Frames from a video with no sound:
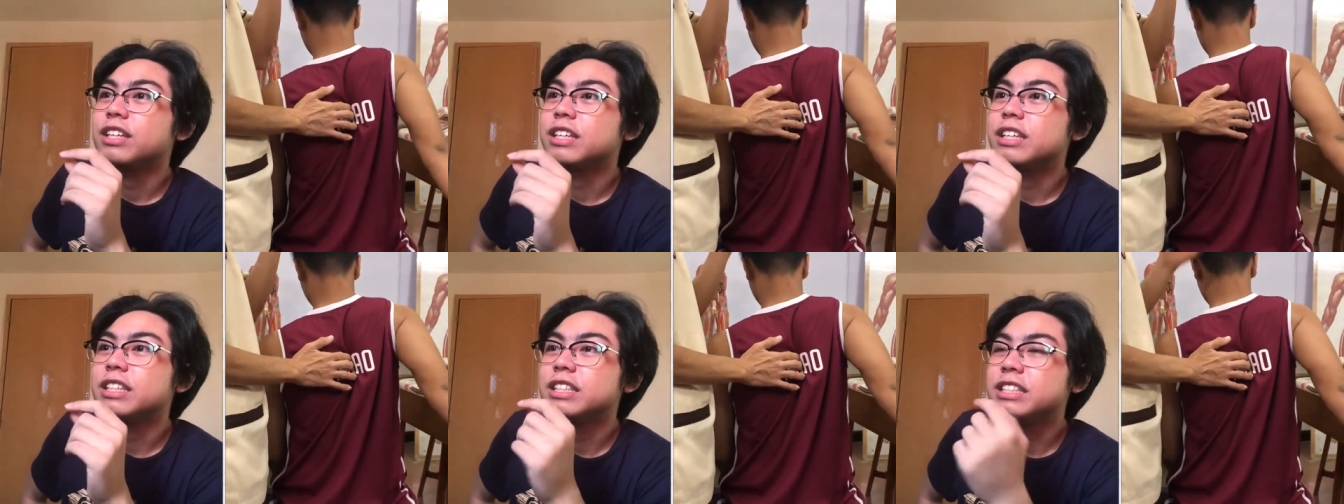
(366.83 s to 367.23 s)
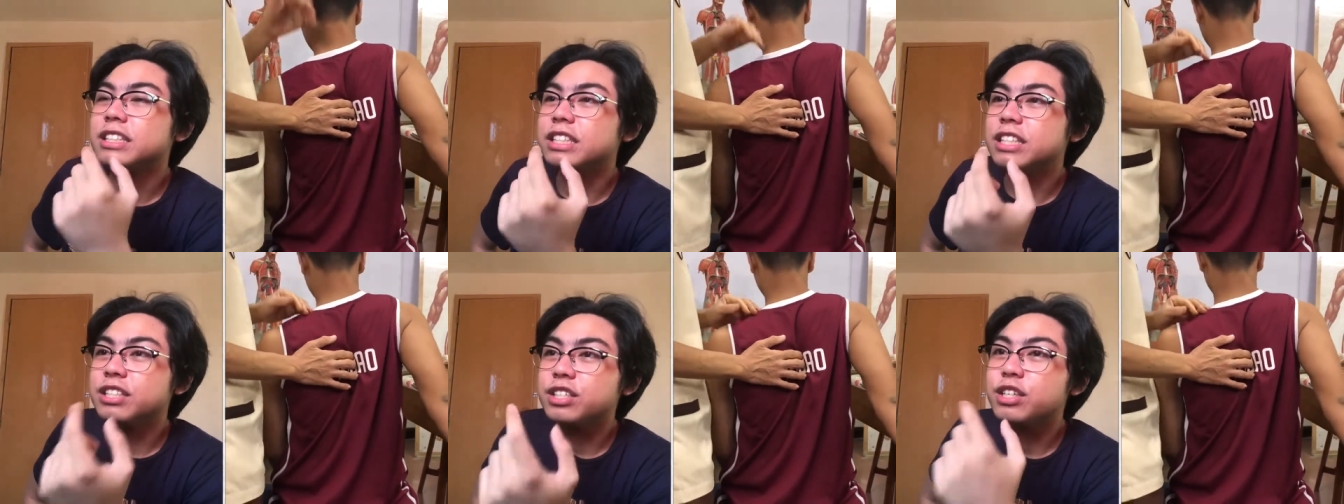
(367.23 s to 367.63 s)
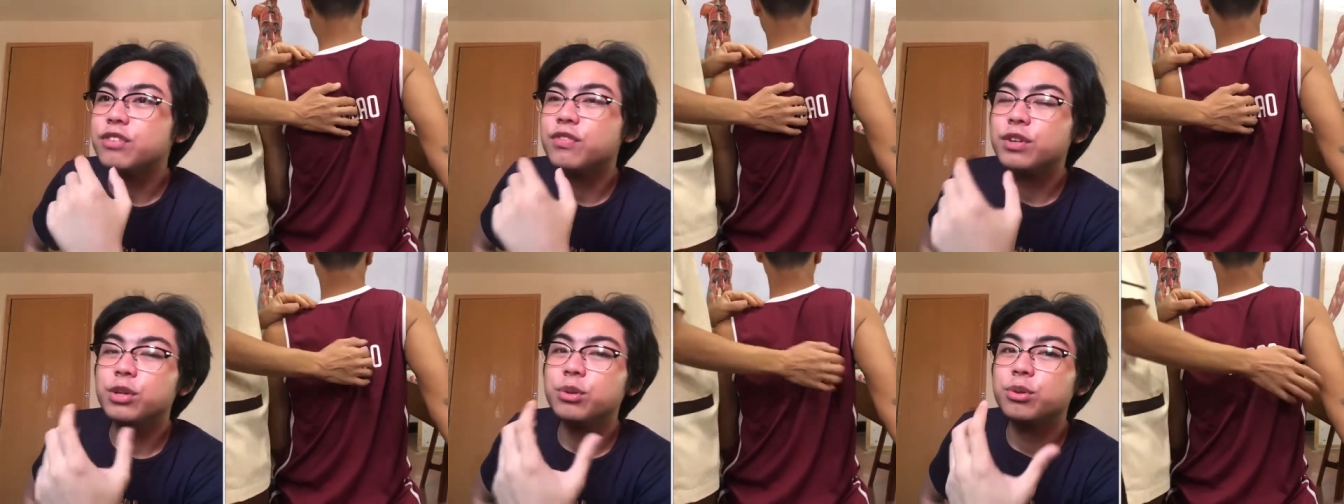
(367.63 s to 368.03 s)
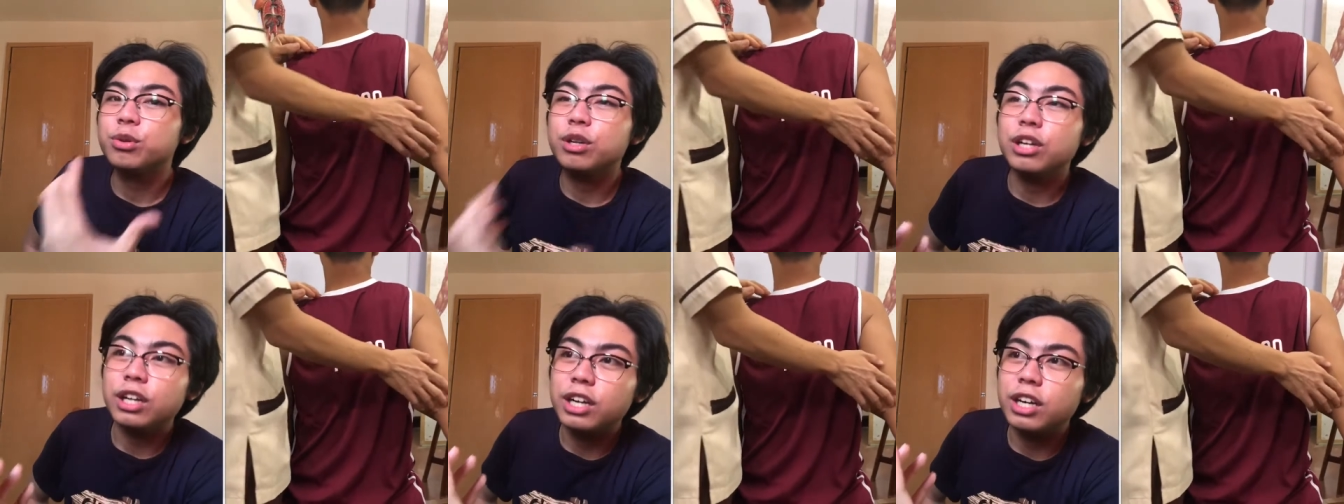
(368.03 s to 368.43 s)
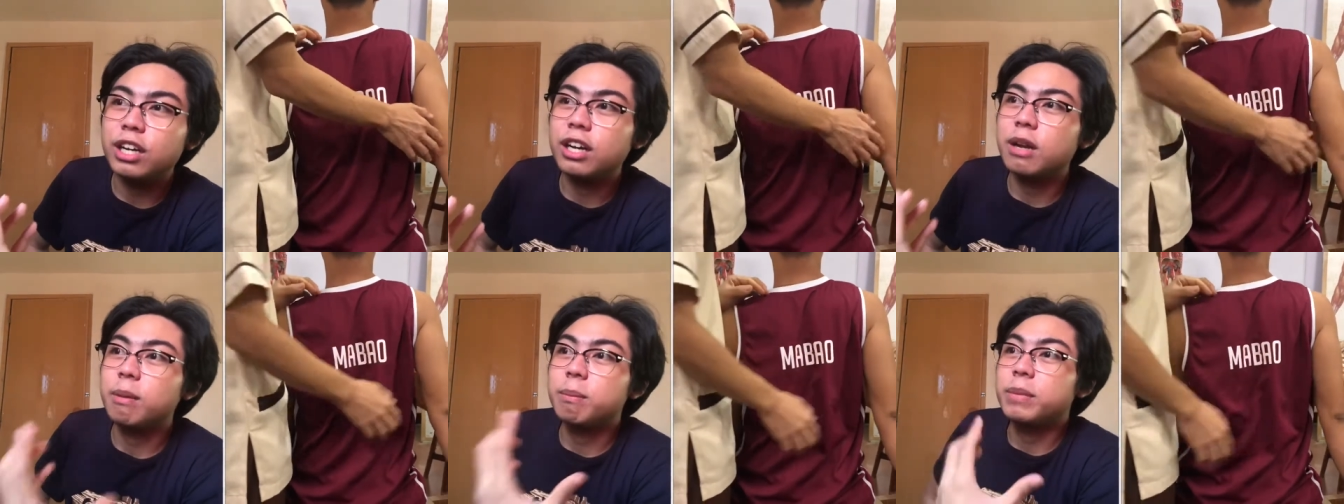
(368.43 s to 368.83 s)
it's easier for you to
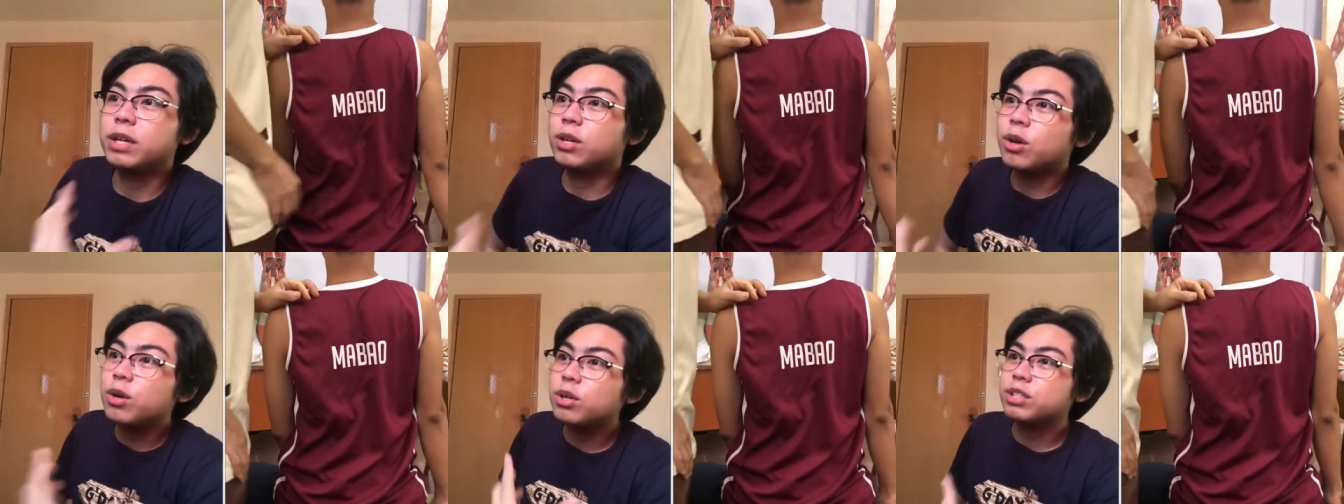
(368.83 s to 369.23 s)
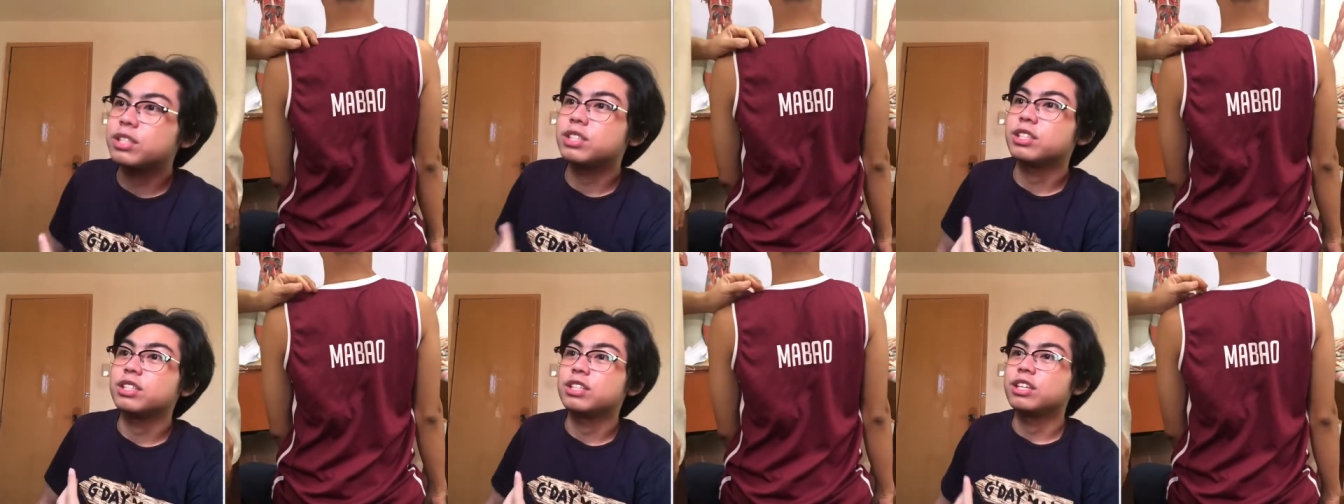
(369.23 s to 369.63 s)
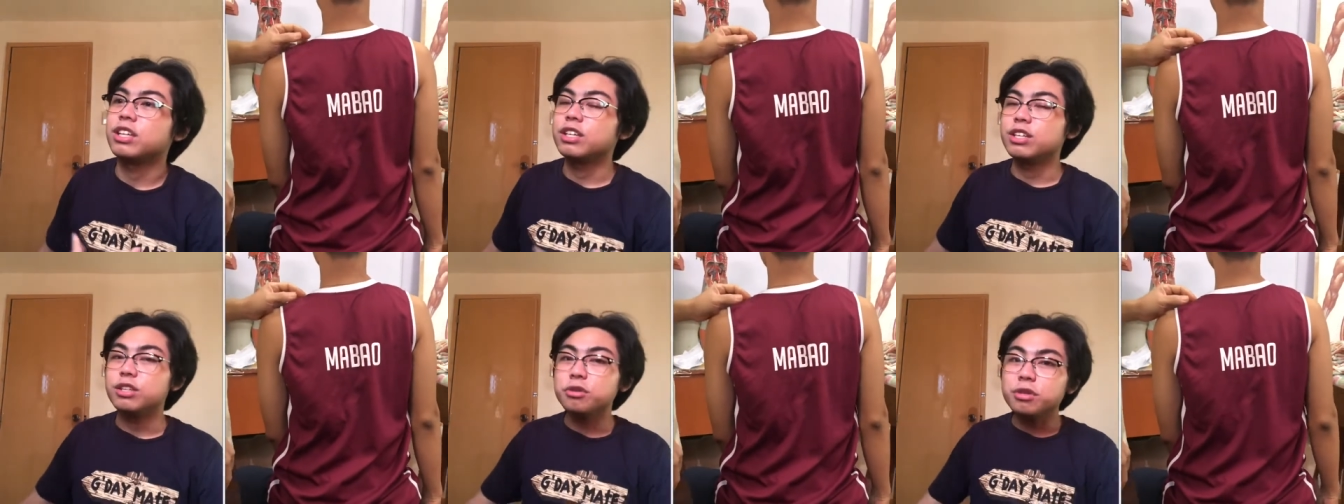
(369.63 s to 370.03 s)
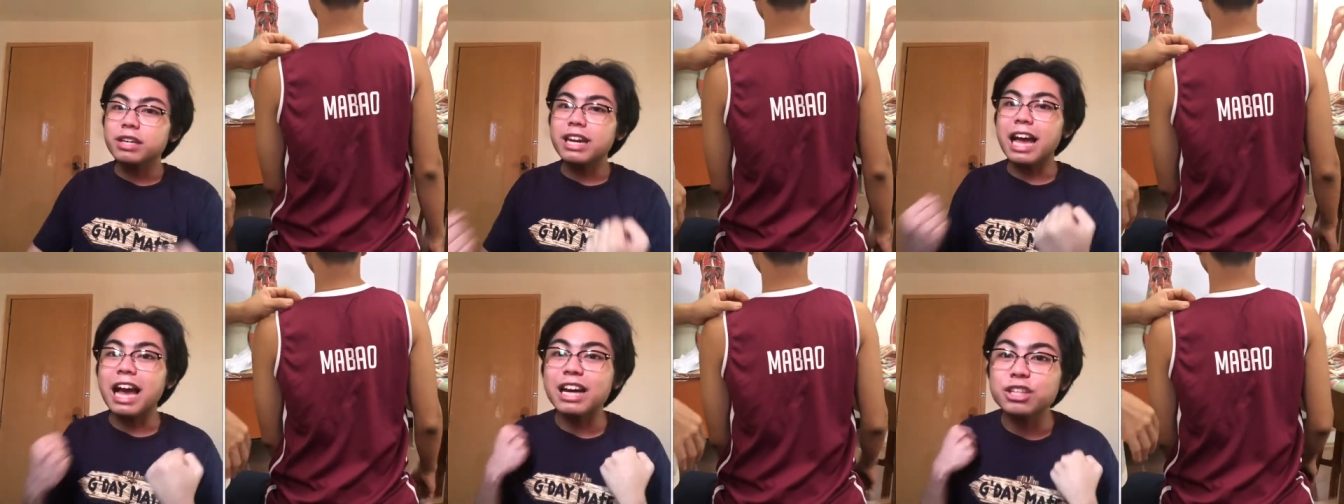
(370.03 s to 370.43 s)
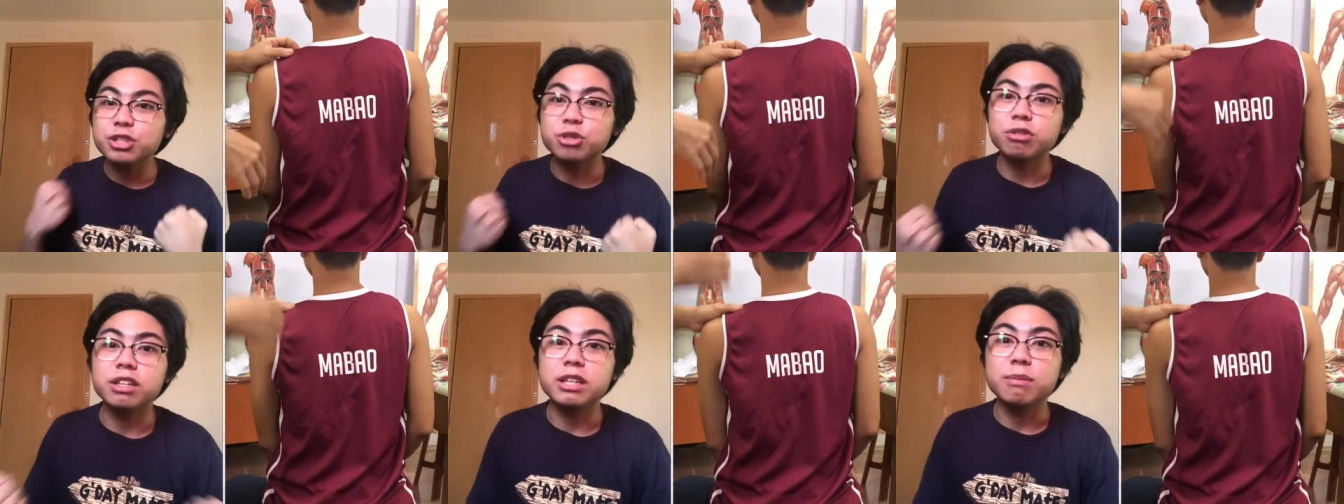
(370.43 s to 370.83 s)
learn because you can
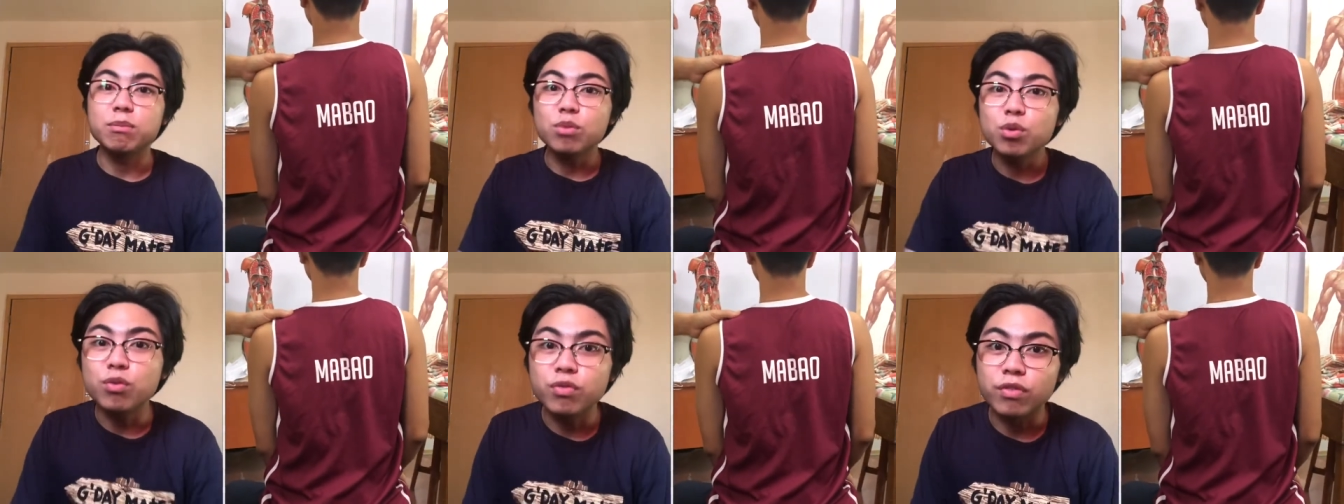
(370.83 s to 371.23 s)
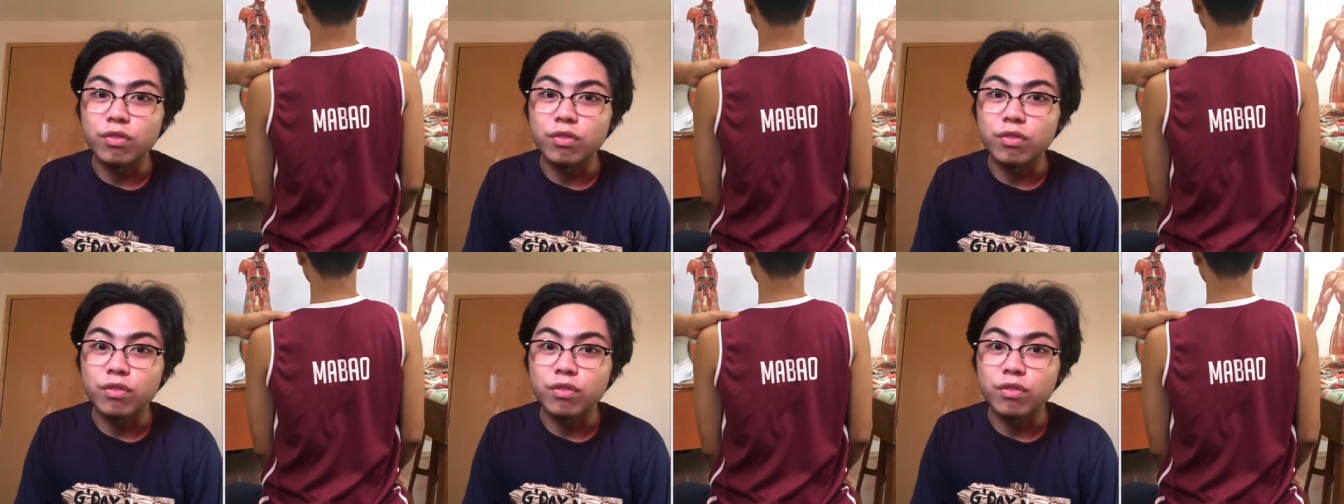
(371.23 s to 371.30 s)
actually move.